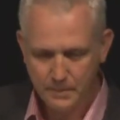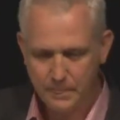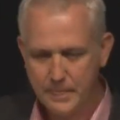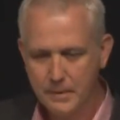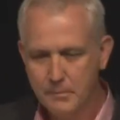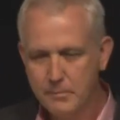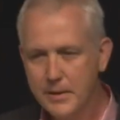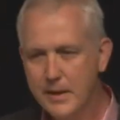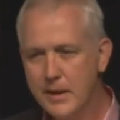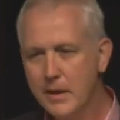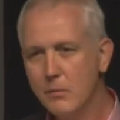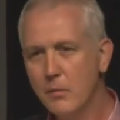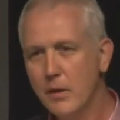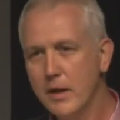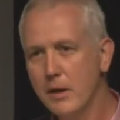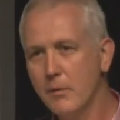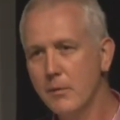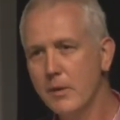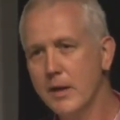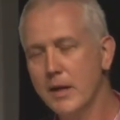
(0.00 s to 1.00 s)
Being where
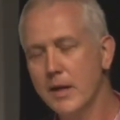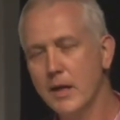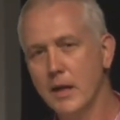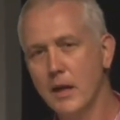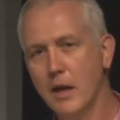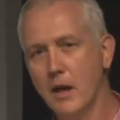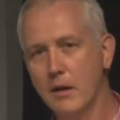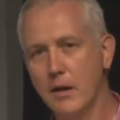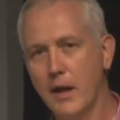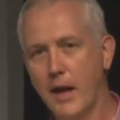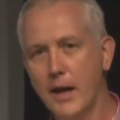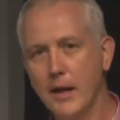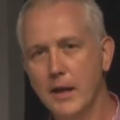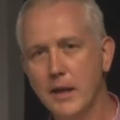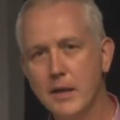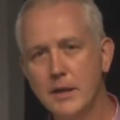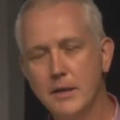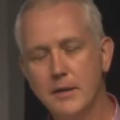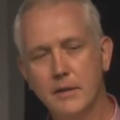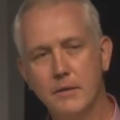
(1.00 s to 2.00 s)
we're
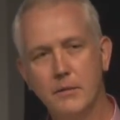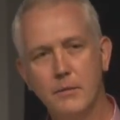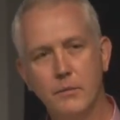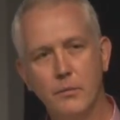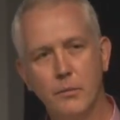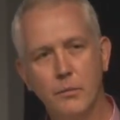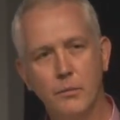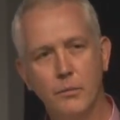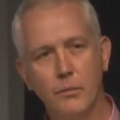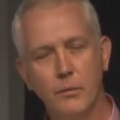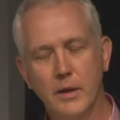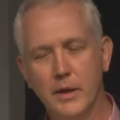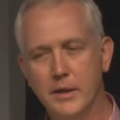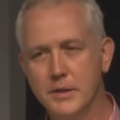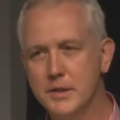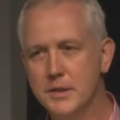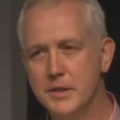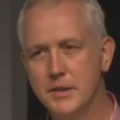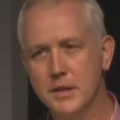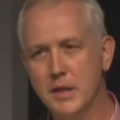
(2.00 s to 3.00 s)
located,
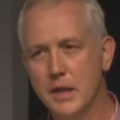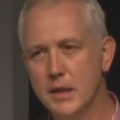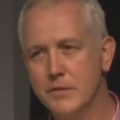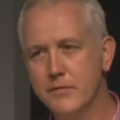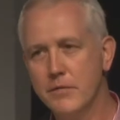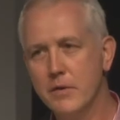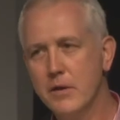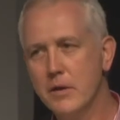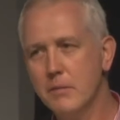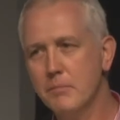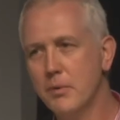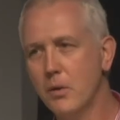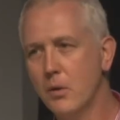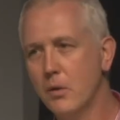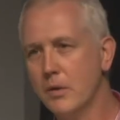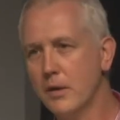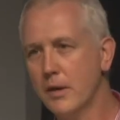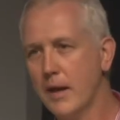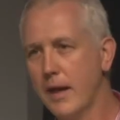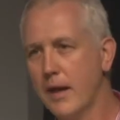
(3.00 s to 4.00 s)
it's very
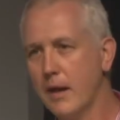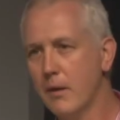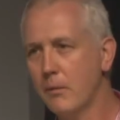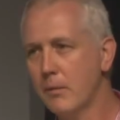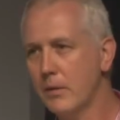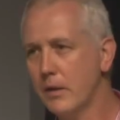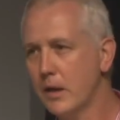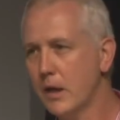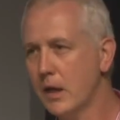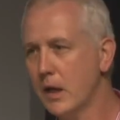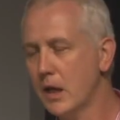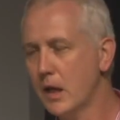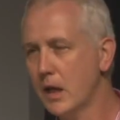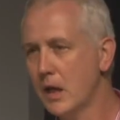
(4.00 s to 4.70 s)
important how we